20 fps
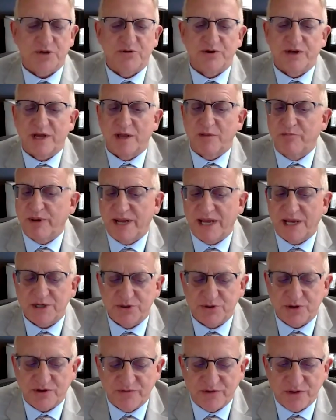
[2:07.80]
it's a real
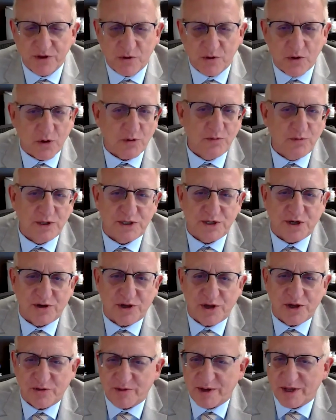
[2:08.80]
pleasure, even though we will be
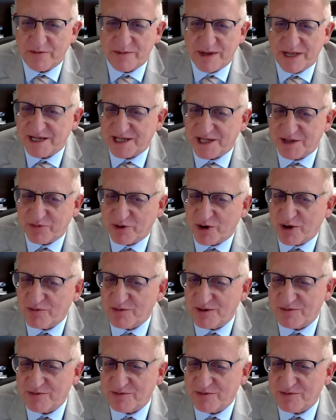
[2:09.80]
talking about medical